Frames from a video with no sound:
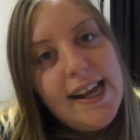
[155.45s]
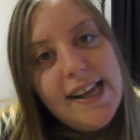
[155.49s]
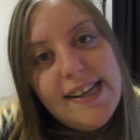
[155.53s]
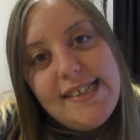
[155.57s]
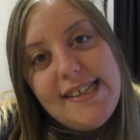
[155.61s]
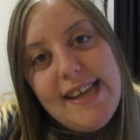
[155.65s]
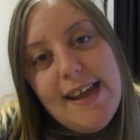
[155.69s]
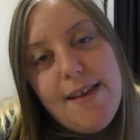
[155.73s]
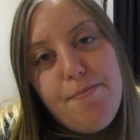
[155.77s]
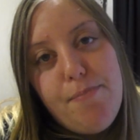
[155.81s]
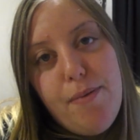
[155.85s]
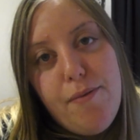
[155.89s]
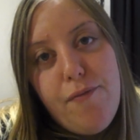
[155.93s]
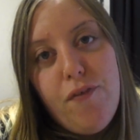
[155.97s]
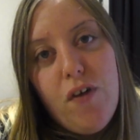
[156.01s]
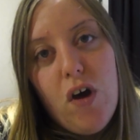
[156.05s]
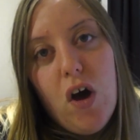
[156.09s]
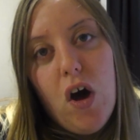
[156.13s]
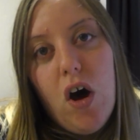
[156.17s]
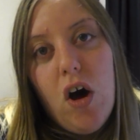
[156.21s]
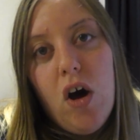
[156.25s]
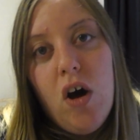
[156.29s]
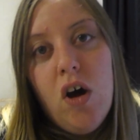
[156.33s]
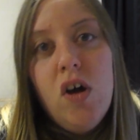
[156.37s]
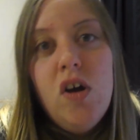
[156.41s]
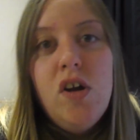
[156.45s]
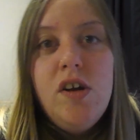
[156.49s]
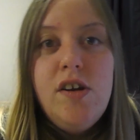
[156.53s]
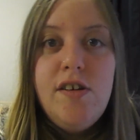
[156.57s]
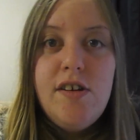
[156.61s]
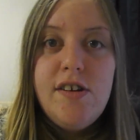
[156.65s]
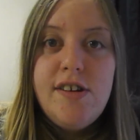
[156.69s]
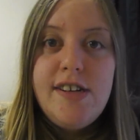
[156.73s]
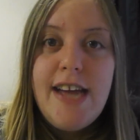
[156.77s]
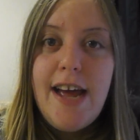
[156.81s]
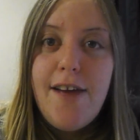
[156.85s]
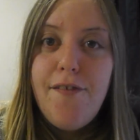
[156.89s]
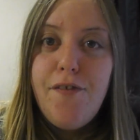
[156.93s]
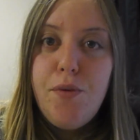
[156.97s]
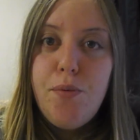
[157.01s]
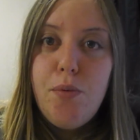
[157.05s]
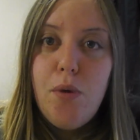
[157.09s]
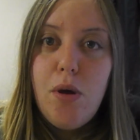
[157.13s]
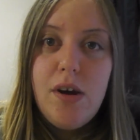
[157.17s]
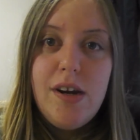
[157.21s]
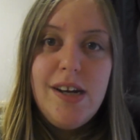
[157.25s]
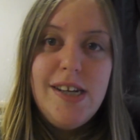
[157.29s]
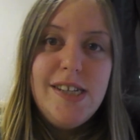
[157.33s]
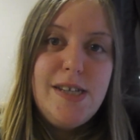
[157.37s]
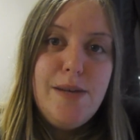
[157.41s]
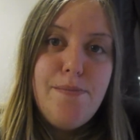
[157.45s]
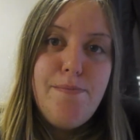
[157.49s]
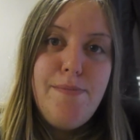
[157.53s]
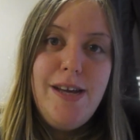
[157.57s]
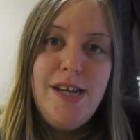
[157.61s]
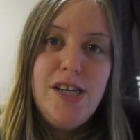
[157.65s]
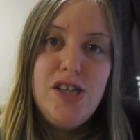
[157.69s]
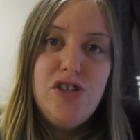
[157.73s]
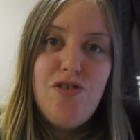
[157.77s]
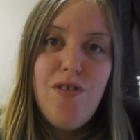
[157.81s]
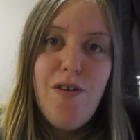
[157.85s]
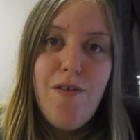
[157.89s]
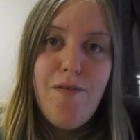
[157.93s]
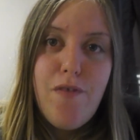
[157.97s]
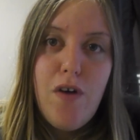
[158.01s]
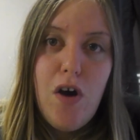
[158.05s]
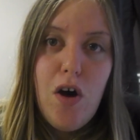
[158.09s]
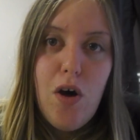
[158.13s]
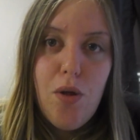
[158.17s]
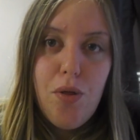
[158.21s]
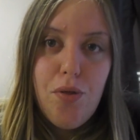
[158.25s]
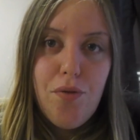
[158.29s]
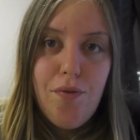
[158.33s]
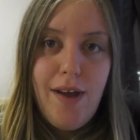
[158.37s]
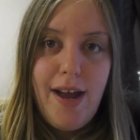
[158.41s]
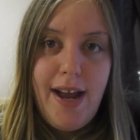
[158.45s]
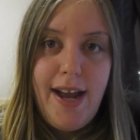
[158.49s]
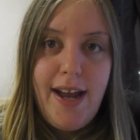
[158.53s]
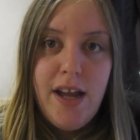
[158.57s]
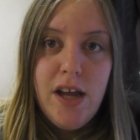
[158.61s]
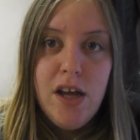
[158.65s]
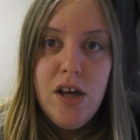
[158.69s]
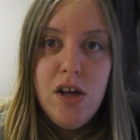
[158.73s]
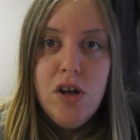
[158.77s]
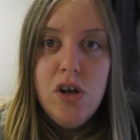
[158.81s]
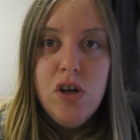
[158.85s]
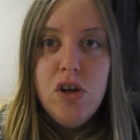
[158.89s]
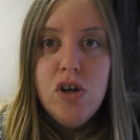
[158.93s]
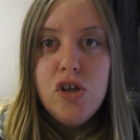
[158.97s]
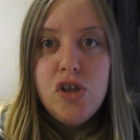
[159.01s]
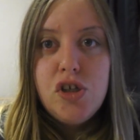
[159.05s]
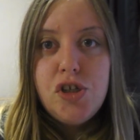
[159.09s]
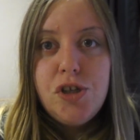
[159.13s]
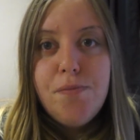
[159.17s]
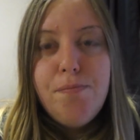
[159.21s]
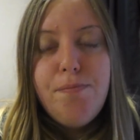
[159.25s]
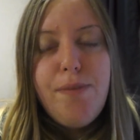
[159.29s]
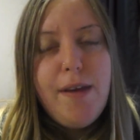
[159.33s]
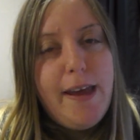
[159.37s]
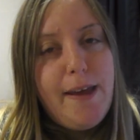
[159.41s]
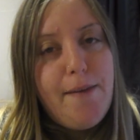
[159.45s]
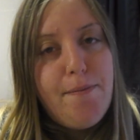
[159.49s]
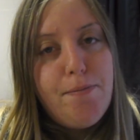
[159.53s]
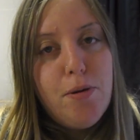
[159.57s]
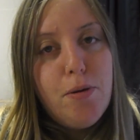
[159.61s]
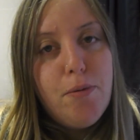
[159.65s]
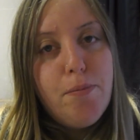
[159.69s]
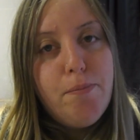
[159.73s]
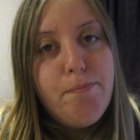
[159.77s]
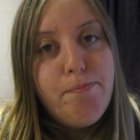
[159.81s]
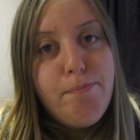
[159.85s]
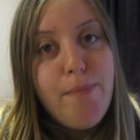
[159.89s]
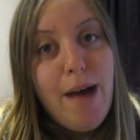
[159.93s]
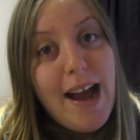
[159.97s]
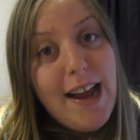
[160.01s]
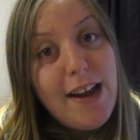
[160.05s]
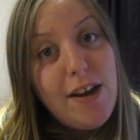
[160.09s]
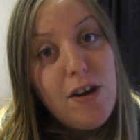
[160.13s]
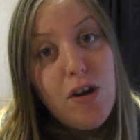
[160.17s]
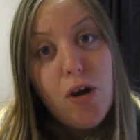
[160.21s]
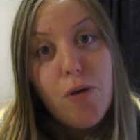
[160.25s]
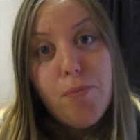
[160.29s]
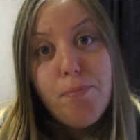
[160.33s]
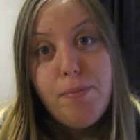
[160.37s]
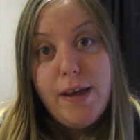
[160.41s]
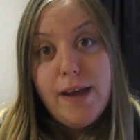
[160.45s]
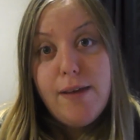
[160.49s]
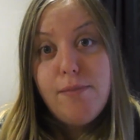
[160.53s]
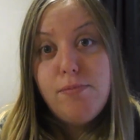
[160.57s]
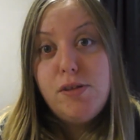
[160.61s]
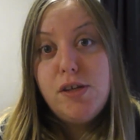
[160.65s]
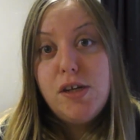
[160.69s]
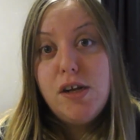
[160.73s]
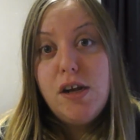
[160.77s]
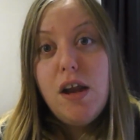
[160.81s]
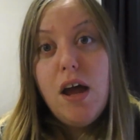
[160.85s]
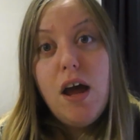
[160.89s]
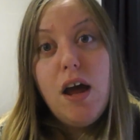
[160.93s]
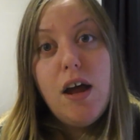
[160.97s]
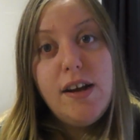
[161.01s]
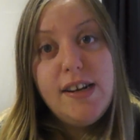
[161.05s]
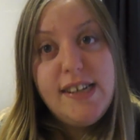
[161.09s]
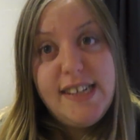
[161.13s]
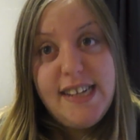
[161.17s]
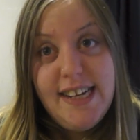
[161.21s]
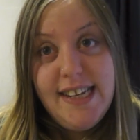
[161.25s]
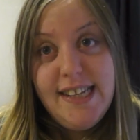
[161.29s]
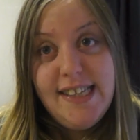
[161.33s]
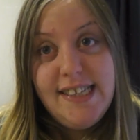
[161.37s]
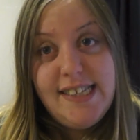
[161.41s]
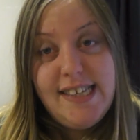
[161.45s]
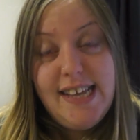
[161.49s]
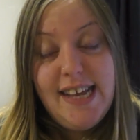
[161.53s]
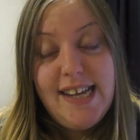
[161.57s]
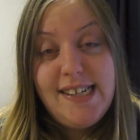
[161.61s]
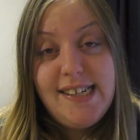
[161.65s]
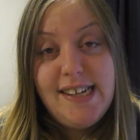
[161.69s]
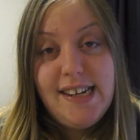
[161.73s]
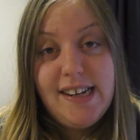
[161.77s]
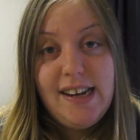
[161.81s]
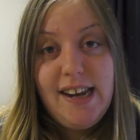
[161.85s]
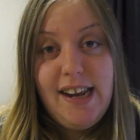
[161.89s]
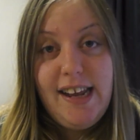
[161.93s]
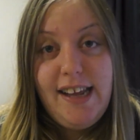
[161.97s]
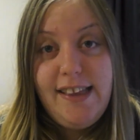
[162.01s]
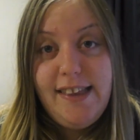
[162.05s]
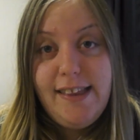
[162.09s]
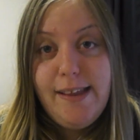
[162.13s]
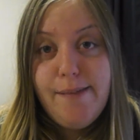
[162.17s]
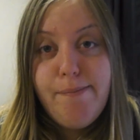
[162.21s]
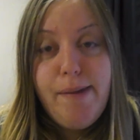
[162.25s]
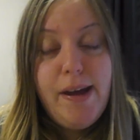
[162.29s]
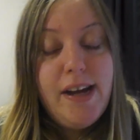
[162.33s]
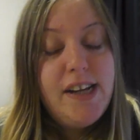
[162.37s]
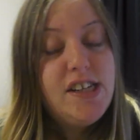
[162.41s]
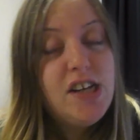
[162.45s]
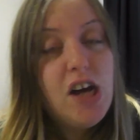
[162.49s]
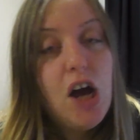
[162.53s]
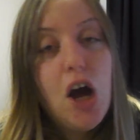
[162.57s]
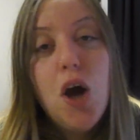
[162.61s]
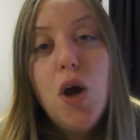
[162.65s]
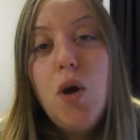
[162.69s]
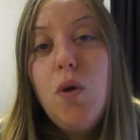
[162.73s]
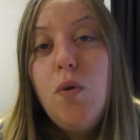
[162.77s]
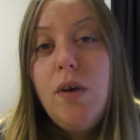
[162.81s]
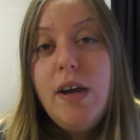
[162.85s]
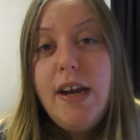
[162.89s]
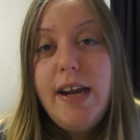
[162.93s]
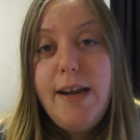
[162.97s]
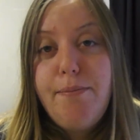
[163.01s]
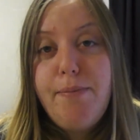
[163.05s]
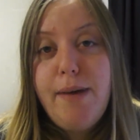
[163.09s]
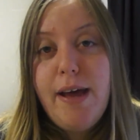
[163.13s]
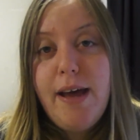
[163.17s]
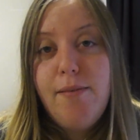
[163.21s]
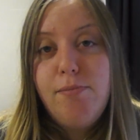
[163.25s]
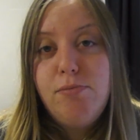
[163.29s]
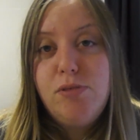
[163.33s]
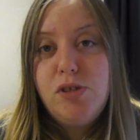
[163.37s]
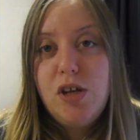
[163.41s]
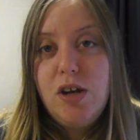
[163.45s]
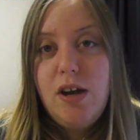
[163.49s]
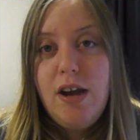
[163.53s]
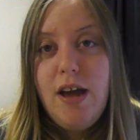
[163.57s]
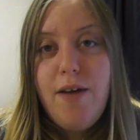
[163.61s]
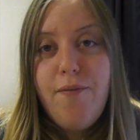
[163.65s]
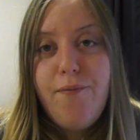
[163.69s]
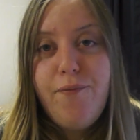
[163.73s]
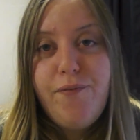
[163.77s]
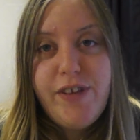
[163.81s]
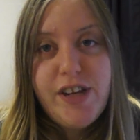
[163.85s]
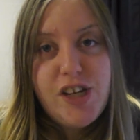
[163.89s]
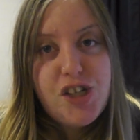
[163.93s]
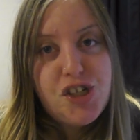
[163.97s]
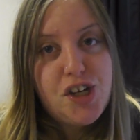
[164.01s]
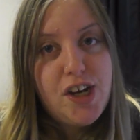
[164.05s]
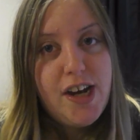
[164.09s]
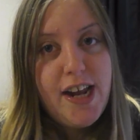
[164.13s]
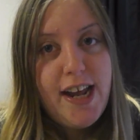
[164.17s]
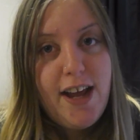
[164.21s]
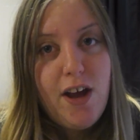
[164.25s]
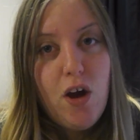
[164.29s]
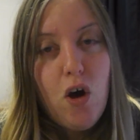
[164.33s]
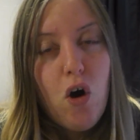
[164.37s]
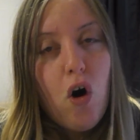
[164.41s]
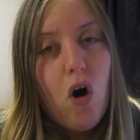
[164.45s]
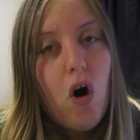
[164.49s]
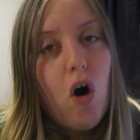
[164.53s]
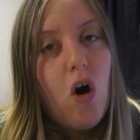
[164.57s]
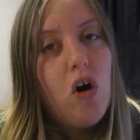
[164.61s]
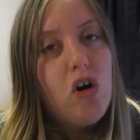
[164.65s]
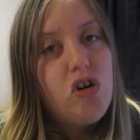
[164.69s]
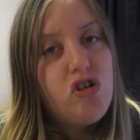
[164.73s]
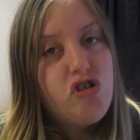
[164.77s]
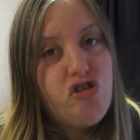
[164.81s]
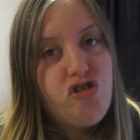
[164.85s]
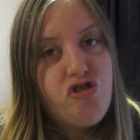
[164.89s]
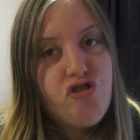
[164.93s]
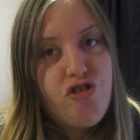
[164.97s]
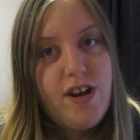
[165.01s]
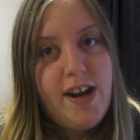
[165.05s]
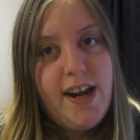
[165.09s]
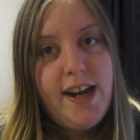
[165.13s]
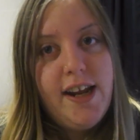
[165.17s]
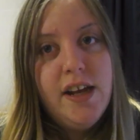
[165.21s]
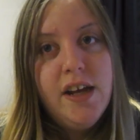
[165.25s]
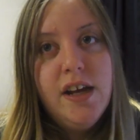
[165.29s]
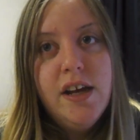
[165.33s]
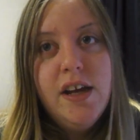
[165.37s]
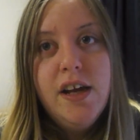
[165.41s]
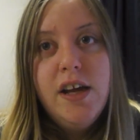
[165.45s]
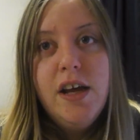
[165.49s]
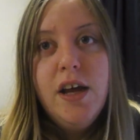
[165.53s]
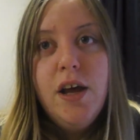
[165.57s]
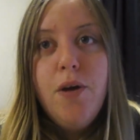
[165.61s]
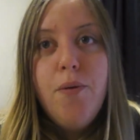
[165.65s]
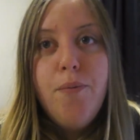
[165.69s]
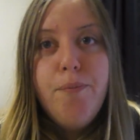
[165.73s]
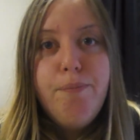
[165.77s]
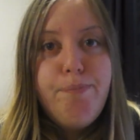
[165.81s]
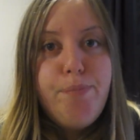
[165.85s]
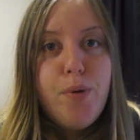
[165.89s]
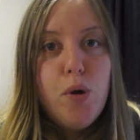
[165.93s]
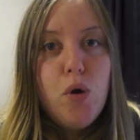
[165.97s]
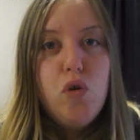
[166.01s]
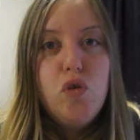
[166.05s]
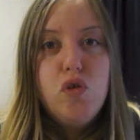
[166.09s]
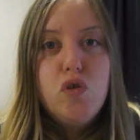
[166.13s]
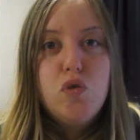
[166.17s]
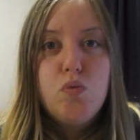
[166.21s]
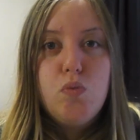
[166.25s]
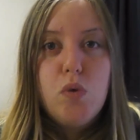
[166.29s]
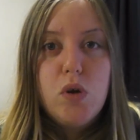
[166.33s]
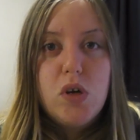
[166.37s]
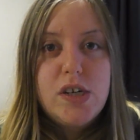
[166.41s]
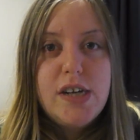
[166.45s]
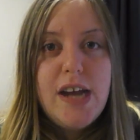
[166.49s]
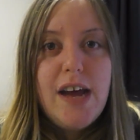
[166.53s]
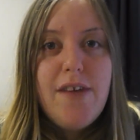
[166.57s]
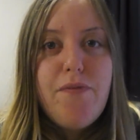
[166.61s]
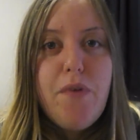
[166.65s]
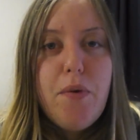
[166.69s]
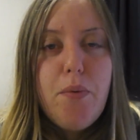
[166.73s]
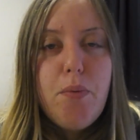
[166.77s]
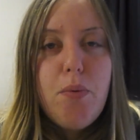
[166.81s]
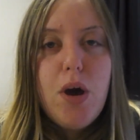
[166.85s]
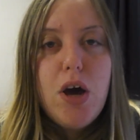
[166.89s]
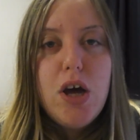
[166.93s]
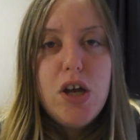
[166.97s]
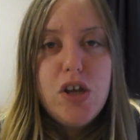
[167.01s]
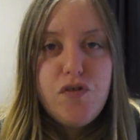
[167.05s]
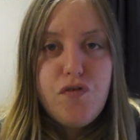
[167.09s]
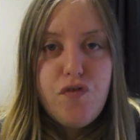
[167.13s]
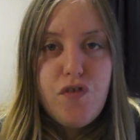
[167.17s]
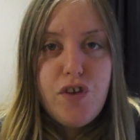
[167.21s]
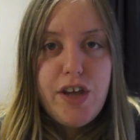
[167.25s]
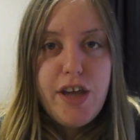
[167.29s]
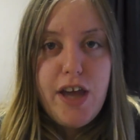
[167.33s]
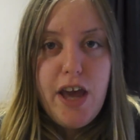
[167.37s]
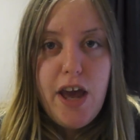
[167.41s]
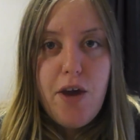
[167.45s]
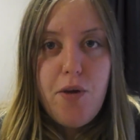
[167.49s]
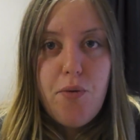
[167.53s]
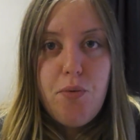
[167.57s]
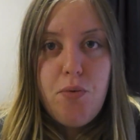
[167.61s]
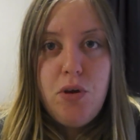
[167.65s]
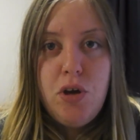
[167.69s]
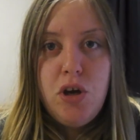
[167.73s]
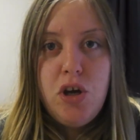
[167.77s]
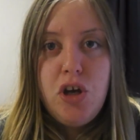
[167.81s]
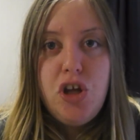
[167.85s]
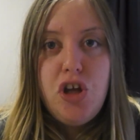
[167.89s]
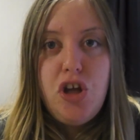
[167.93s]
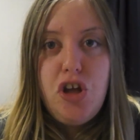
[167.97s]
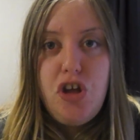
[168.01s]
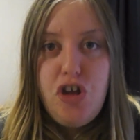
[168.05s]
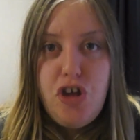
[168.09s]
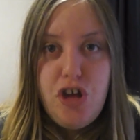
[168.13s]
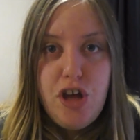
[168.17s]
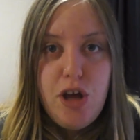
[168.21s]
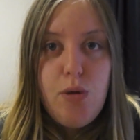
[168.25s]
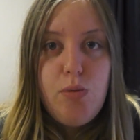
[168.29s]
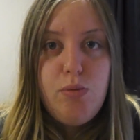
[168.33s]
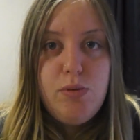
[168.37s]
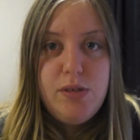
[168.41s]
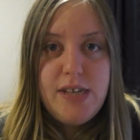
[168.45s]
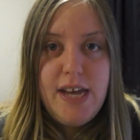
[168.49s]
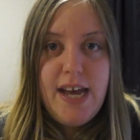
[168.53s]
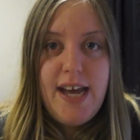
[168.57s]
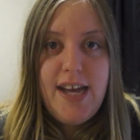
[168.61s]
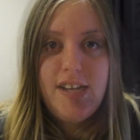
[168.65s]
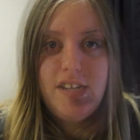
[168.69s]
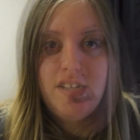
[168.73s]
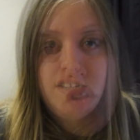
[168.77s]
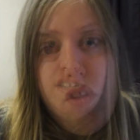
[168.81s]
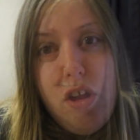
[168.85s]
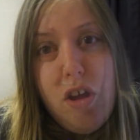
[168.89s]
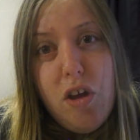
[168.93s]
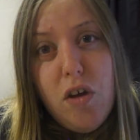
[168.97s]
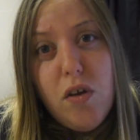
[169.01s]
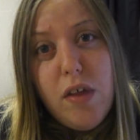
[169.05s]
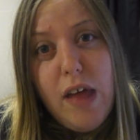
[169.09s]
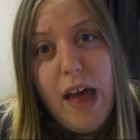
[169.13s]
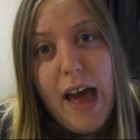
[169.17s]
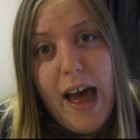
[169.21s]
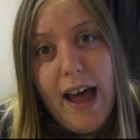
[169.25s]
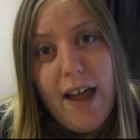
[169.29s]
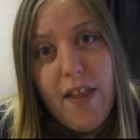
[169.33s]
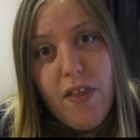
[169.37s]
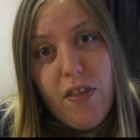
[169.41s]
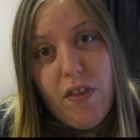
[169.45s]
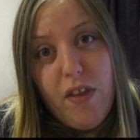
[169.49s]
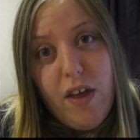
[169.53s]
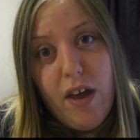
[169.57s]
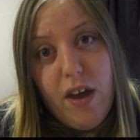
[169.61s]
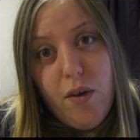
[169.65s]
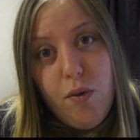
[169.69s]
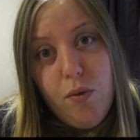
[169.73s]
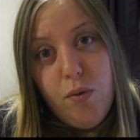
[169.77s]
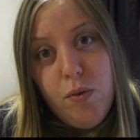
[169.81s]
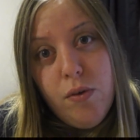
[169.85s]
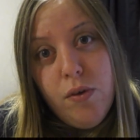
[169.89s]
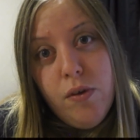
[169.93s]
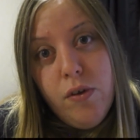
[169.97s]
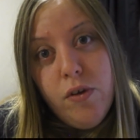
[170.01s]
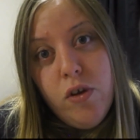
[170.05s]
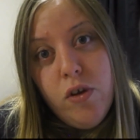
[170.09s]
As I said before, not everyone is a mixture of all three. Some people might not be able to learn kinesthetically, they might only be able to learn visually or auditory. But whatever works for you, use it. On the other hand though,